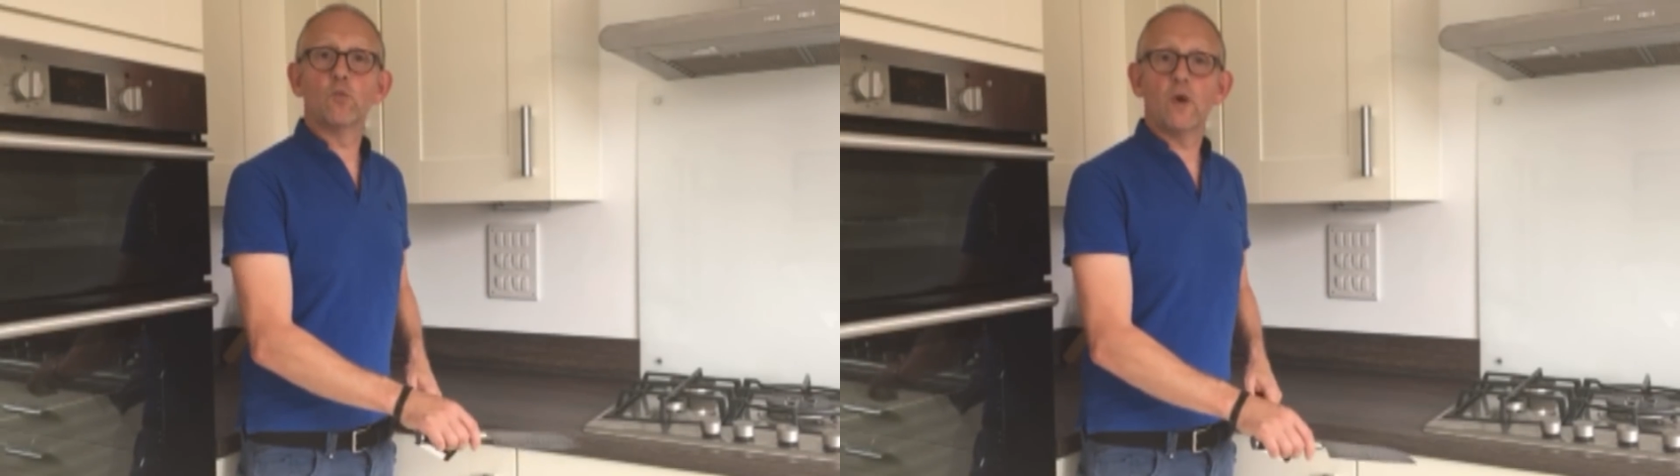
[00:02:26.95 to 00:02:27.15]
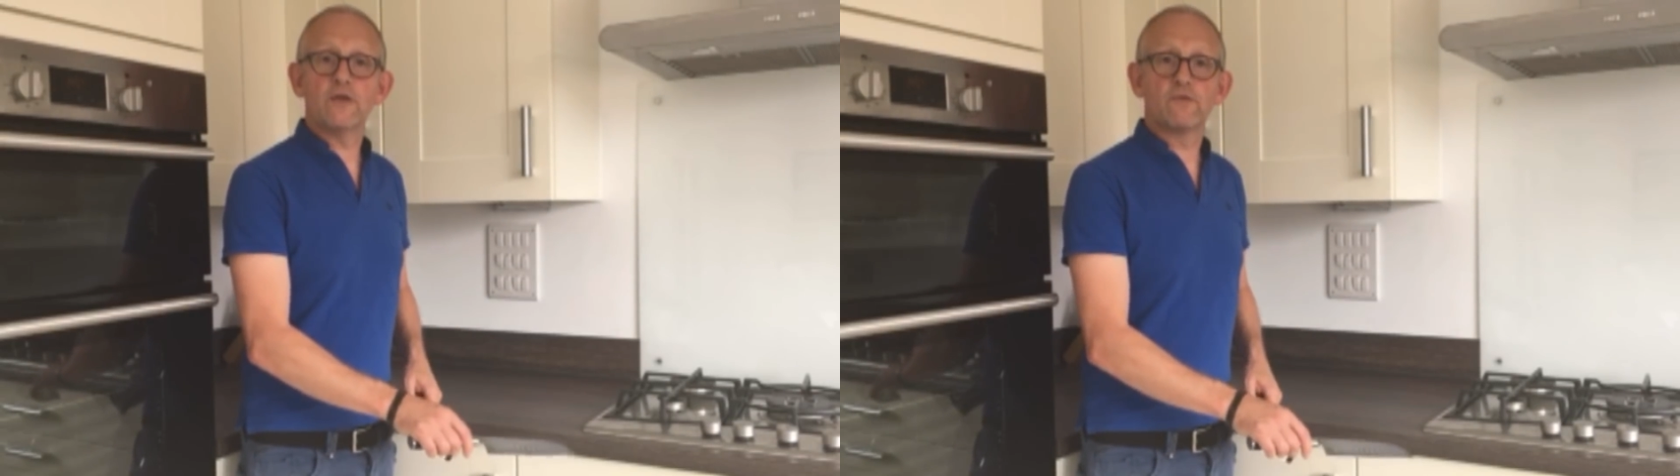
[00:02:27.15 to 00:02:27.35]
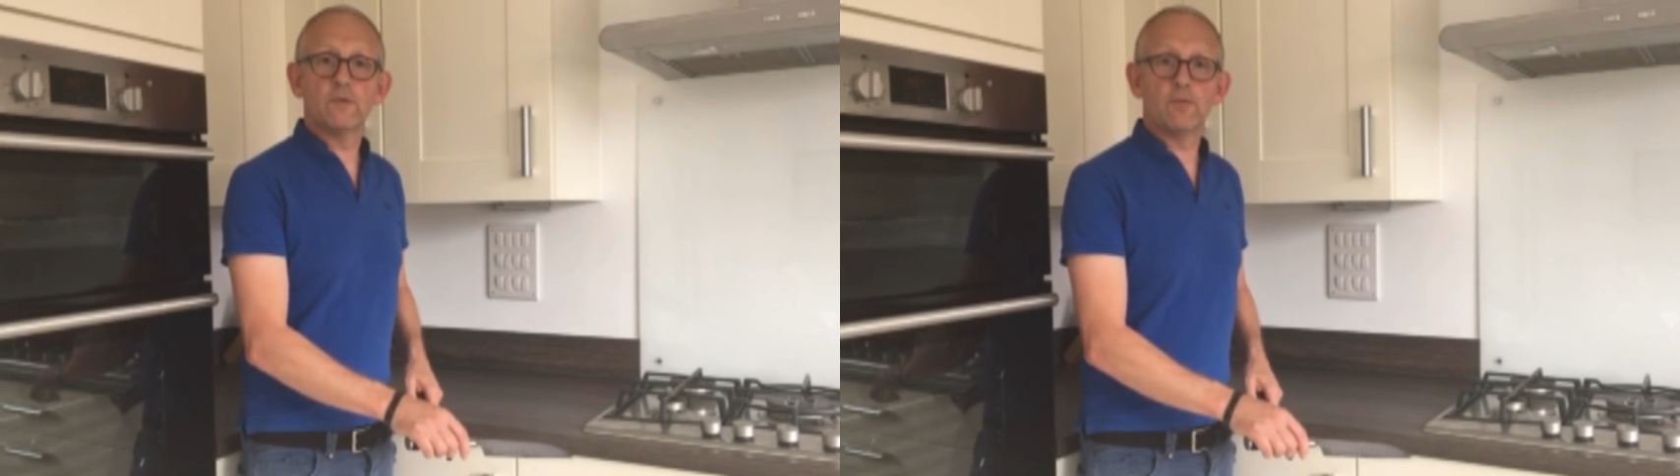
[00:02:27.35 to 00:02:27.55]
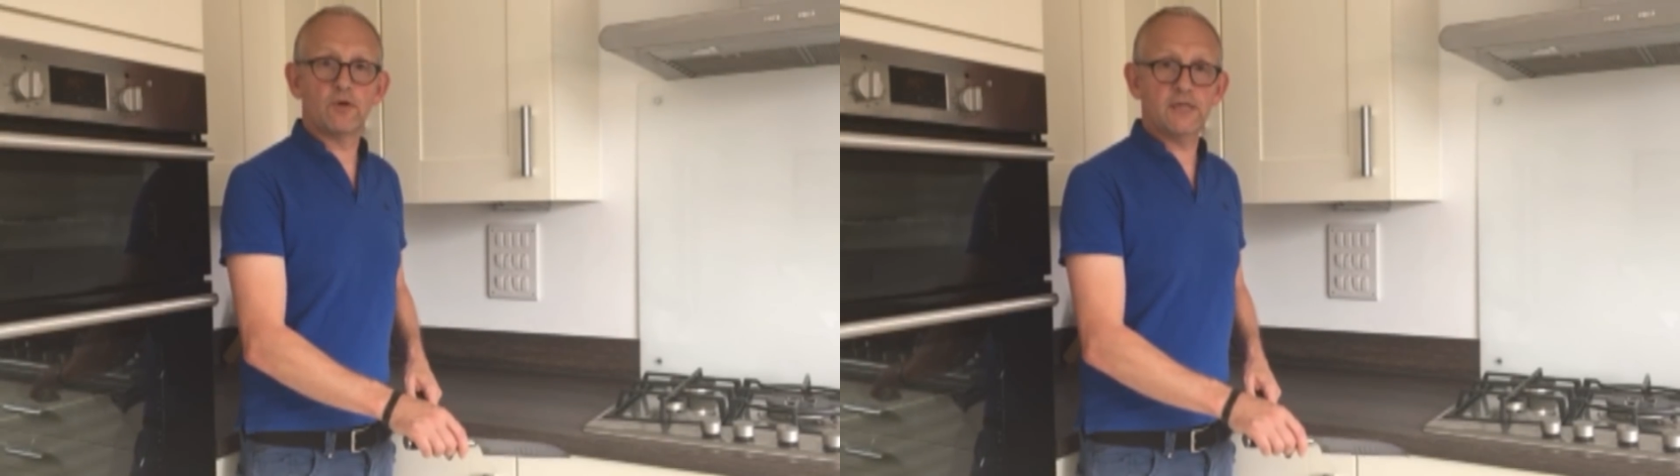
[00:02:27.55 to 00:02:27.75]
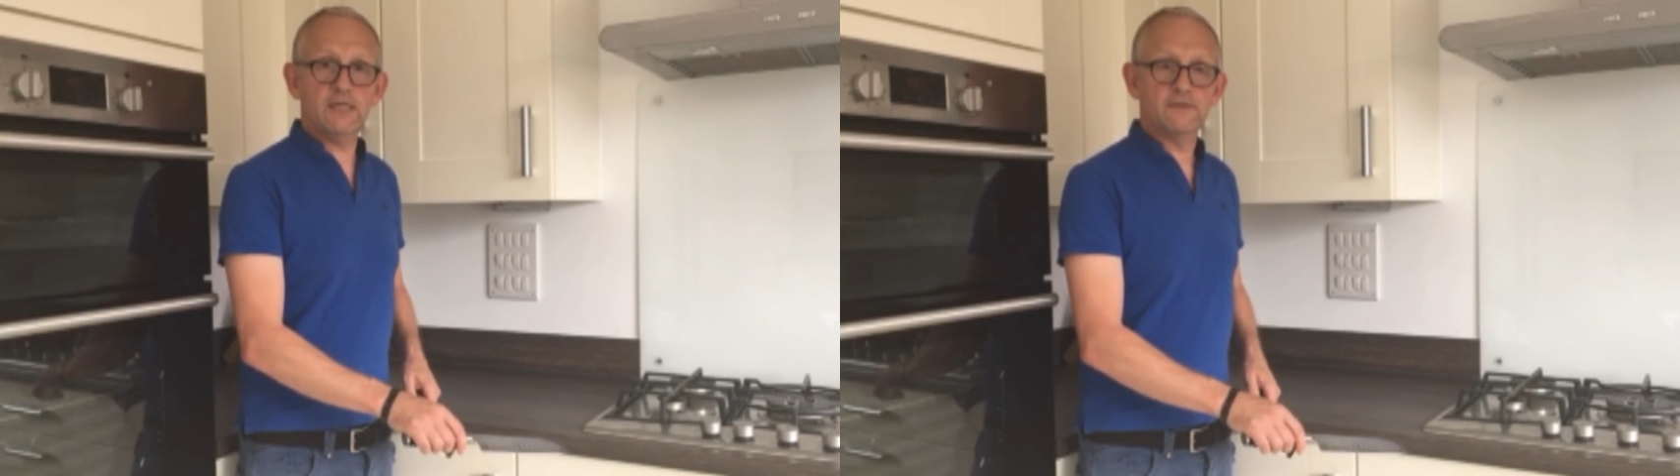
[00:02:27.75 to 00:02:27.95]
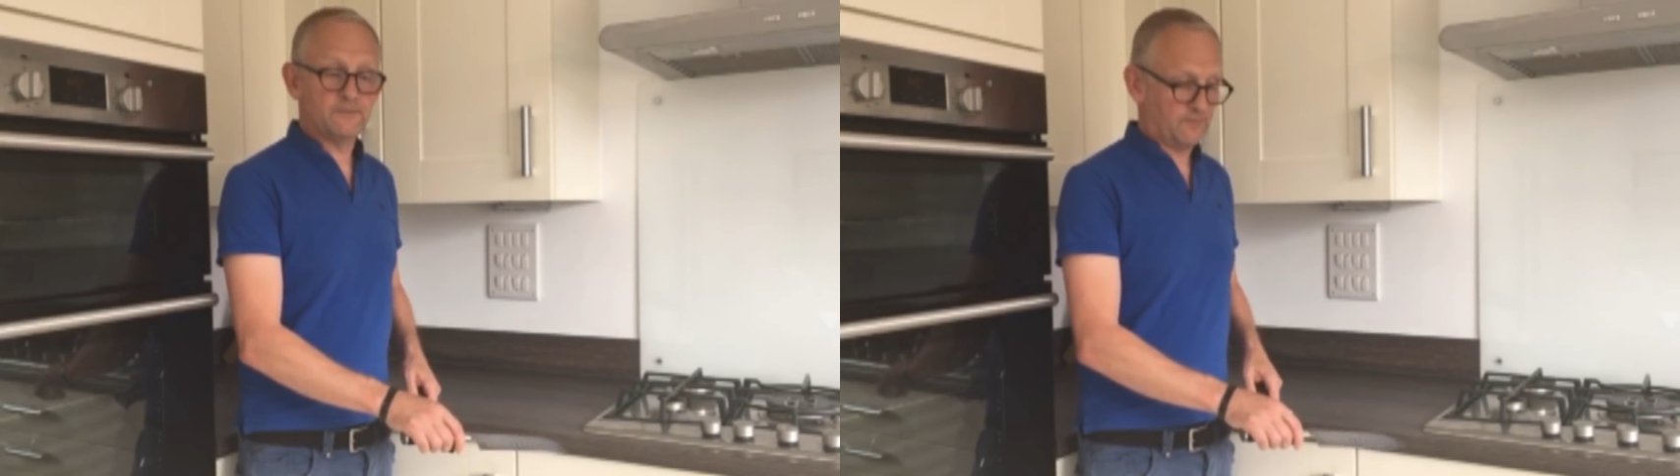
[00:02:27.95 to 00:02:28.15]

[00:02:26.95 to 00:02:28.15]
away from the body,